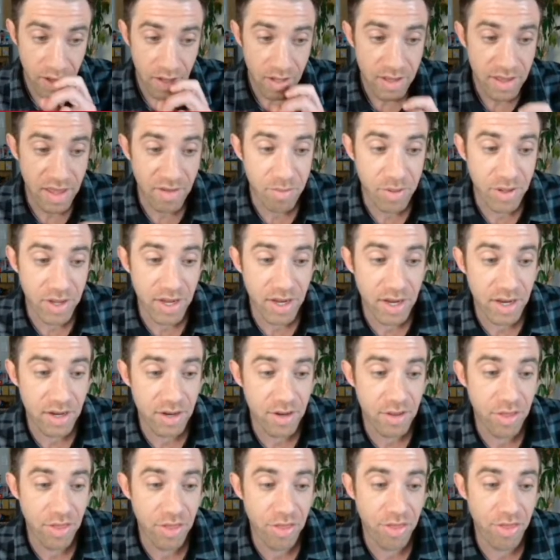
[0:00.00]
They
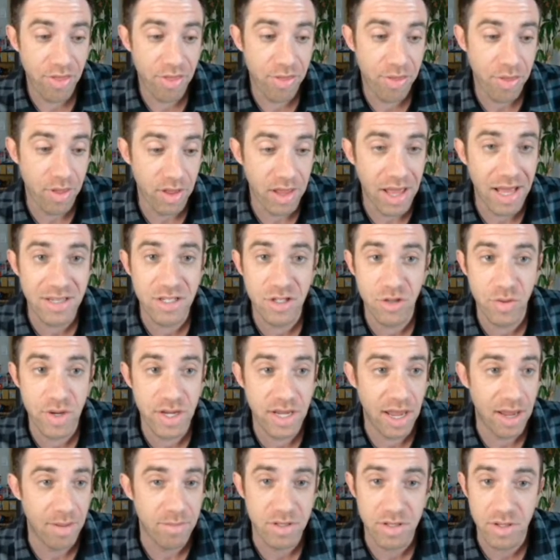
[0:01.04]
played the last 3
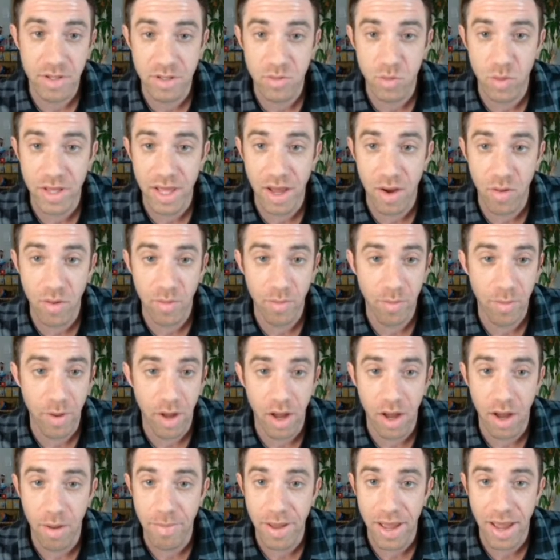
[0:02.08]
games is without
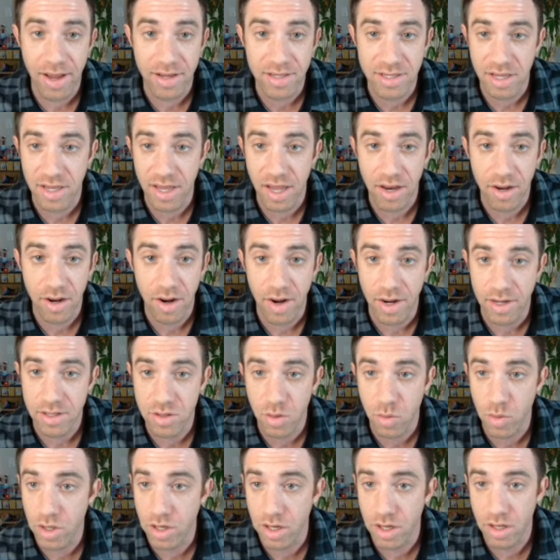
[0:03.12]
Bags again. All right. So
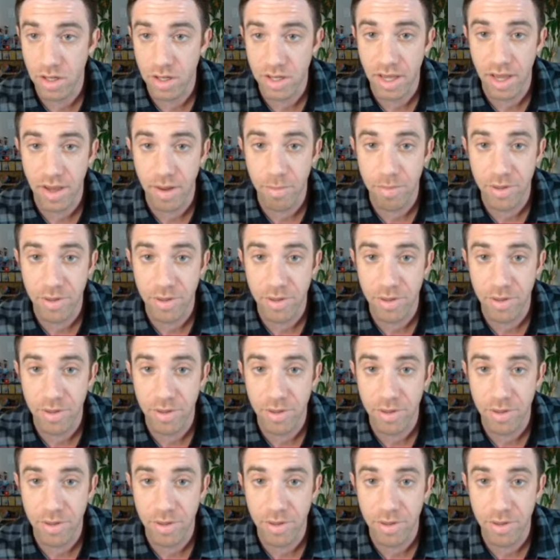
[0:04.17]
we're going to look at